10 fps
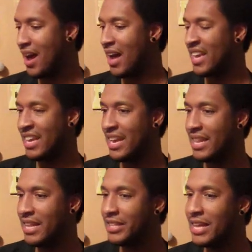Uh,
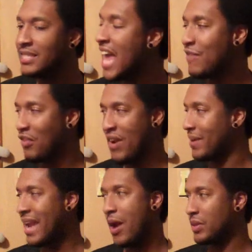it, it doesn't have your
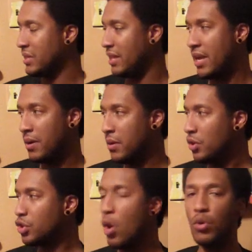favorite characters in there.
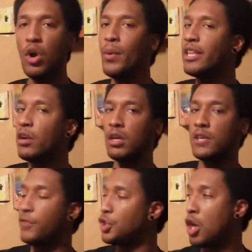Don't go in there
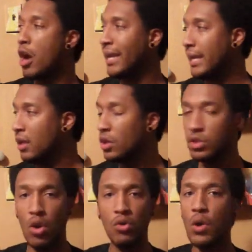looking for Charlie.
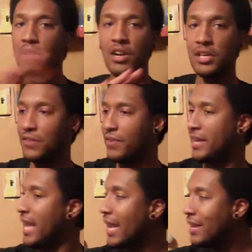Don't go in there looking
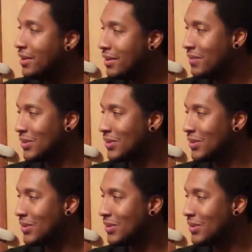for Ken.